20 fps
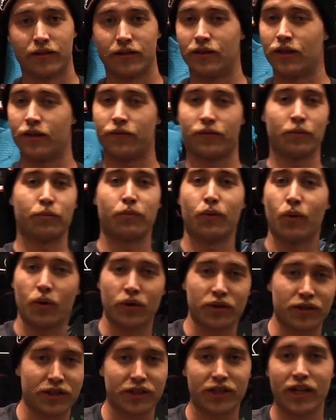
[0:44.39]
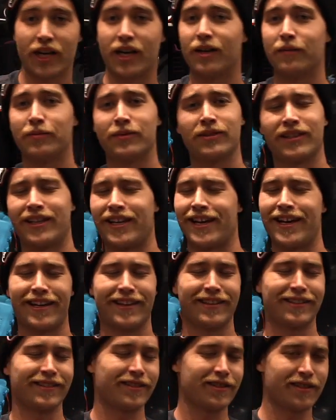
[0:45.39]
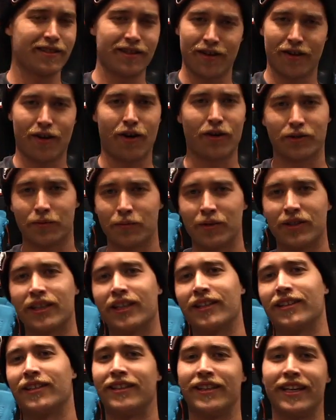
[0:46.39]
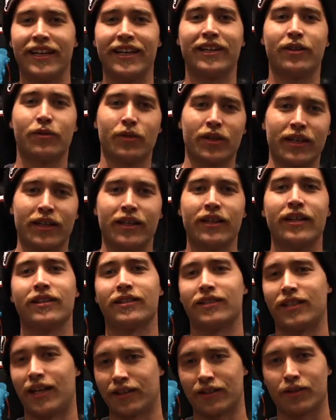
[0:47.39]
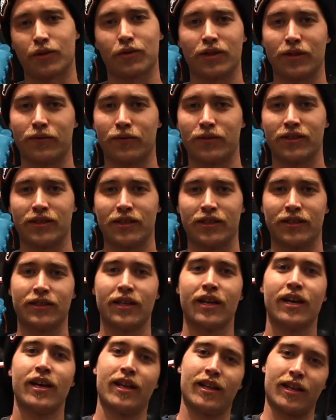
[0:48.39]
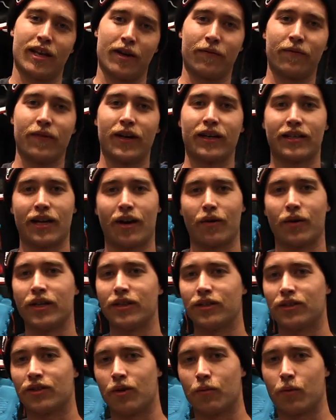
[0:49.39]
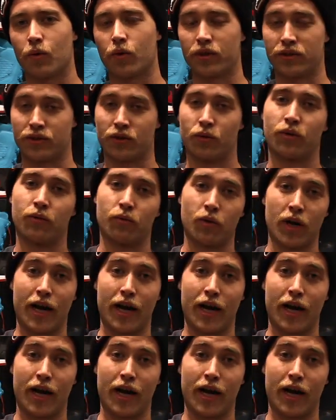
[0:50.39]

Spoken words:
different board shapes, and ultimately the nitty-gritty technical differences that affect how each snowboard is going to